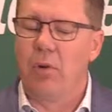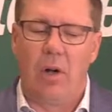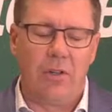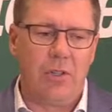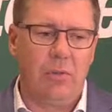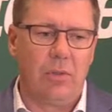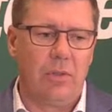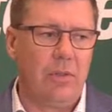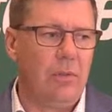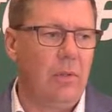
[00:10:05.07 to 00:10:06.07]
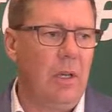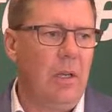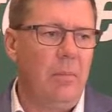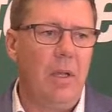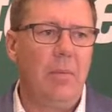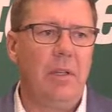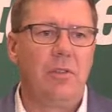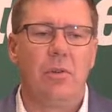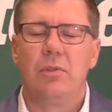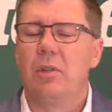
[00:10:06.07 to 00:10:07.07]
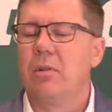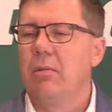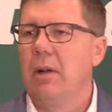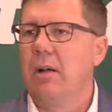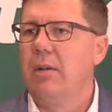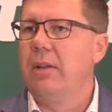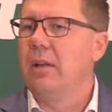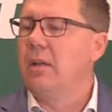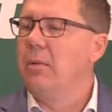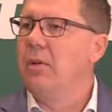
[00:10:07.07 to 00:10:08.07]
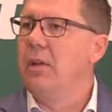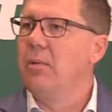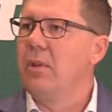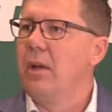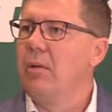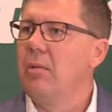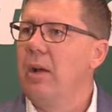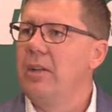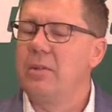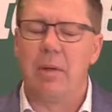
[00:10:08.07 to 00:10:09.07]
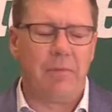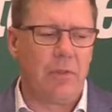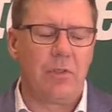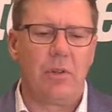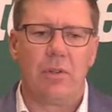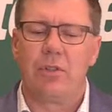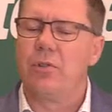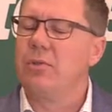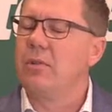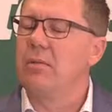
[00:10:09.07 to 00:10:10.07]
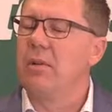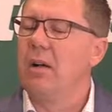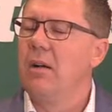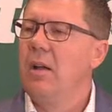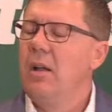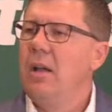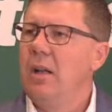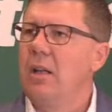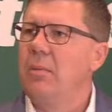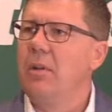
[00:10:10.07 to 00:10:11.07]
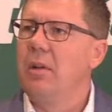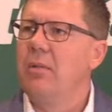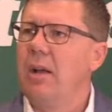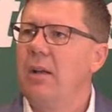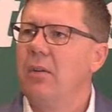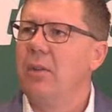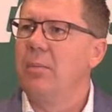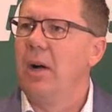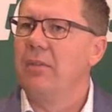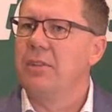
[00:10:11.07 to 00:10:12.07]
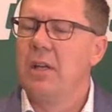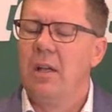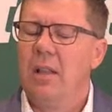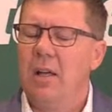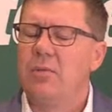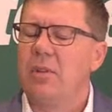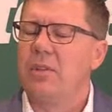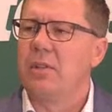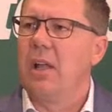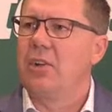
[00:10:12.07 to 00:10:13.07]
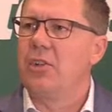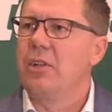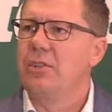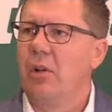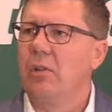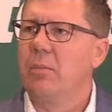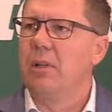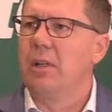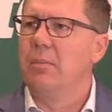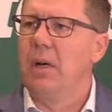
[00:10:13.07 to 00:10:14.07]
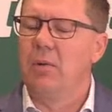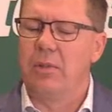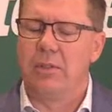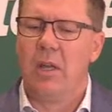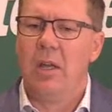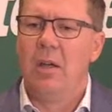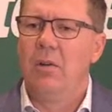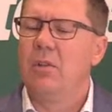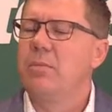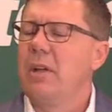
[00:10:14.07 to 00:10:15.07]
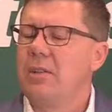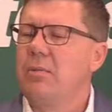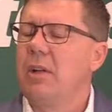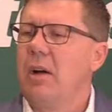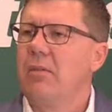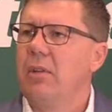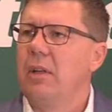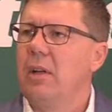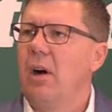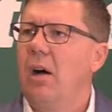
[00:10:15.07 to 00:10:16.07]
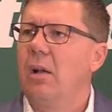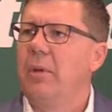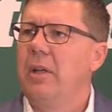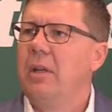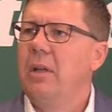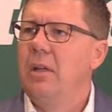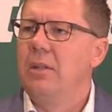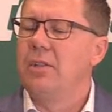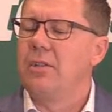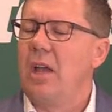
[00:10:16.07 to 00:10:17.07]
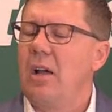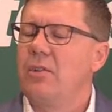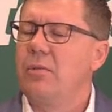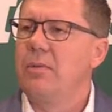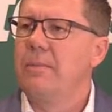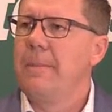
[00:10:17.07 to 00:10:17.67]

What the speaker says: for our children to maybe choose a career in the community where they were raised, but for certain to choose a career in a community right here in the province. That's what this election is ultimately about, is who is best to recover the economy in Saskatchewan.